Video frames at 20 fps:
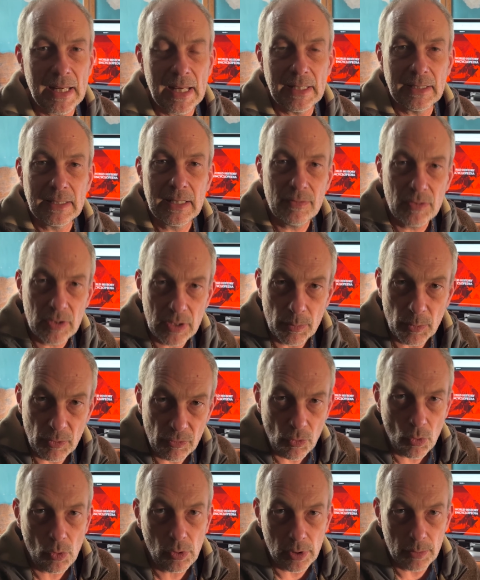and given them a
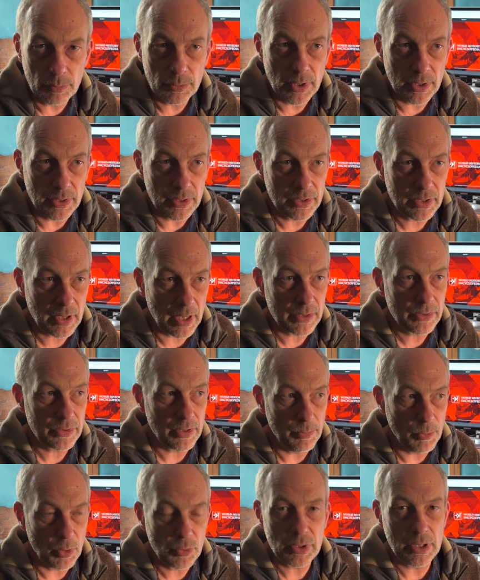forum to discuss their
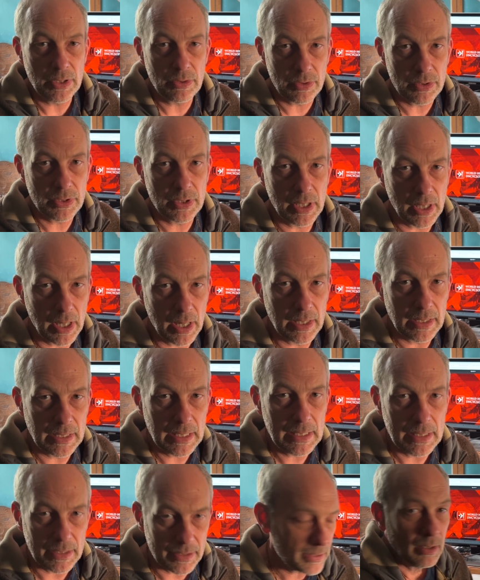most interesting
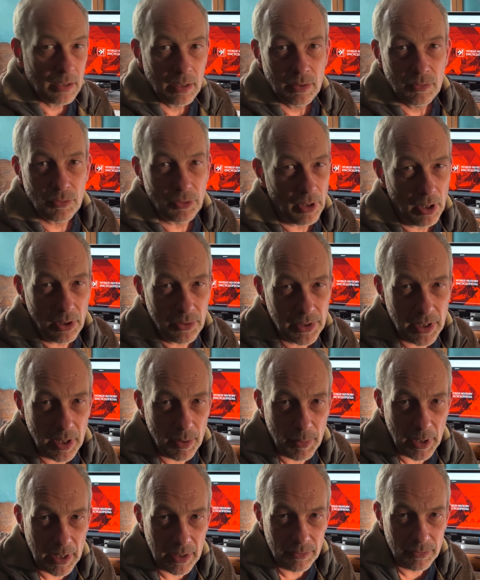ideas. For all the
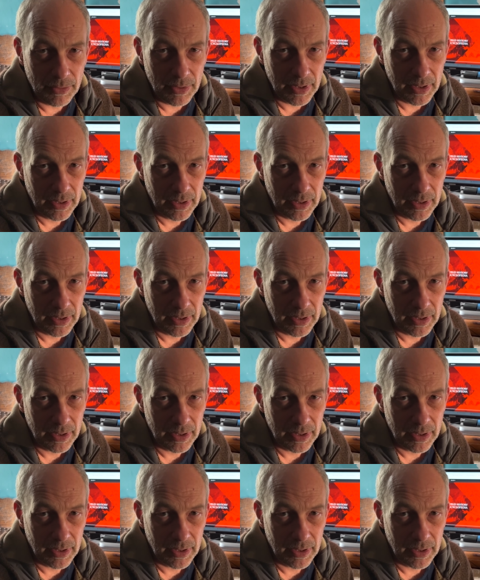above,